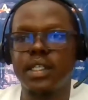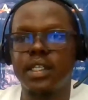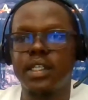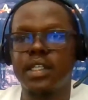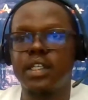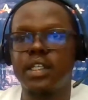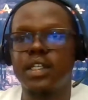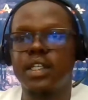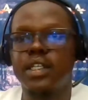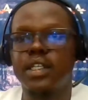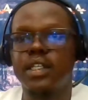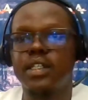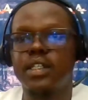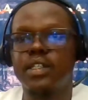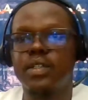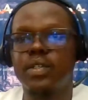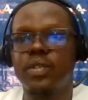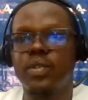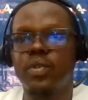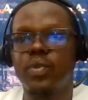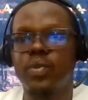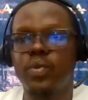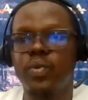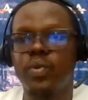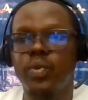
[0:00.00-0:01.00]
In case
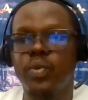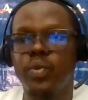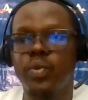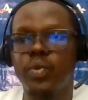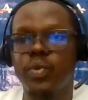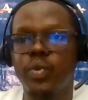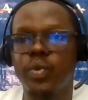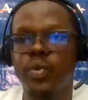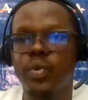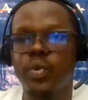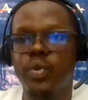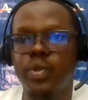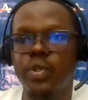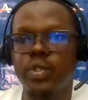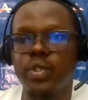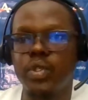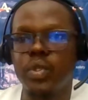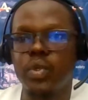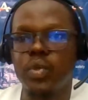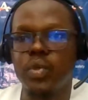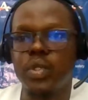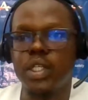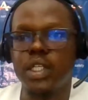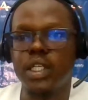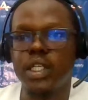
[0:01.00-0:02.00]
you want
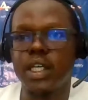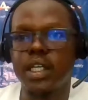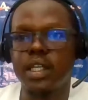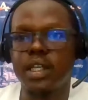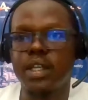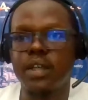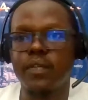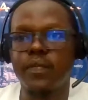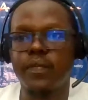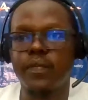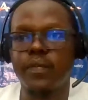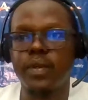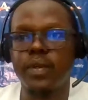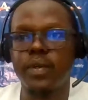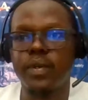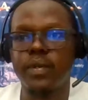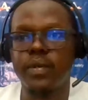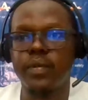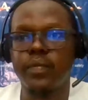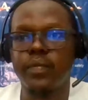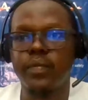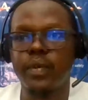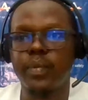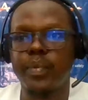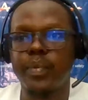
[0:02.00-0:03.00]
to take the floor
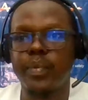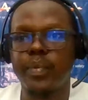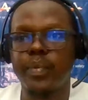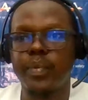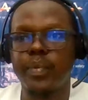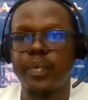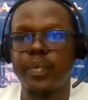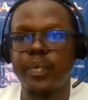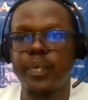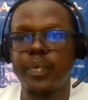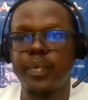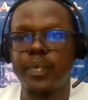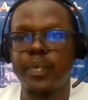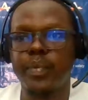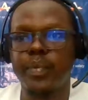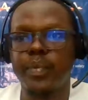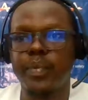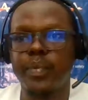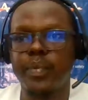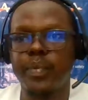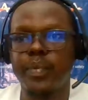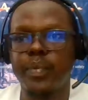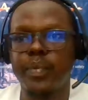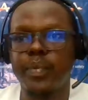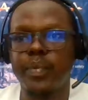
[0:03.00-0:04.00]
for purposes of
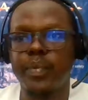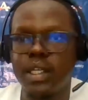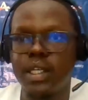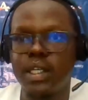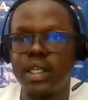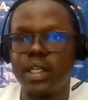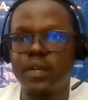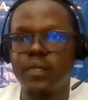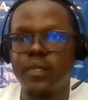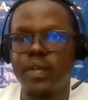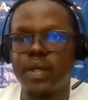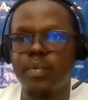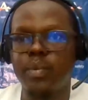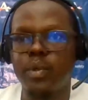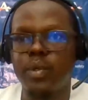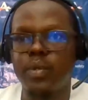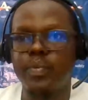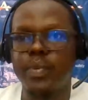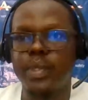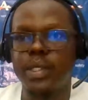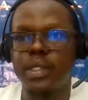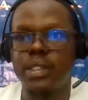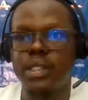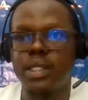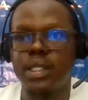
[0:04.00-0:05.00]
giving any verbal
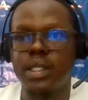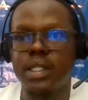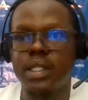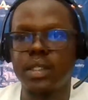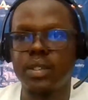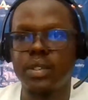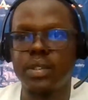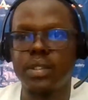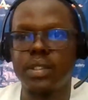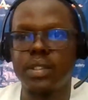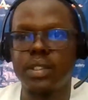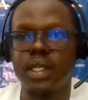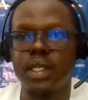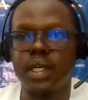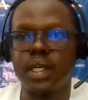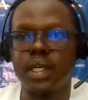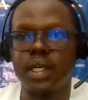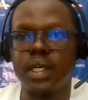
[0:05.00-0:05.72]
presentations,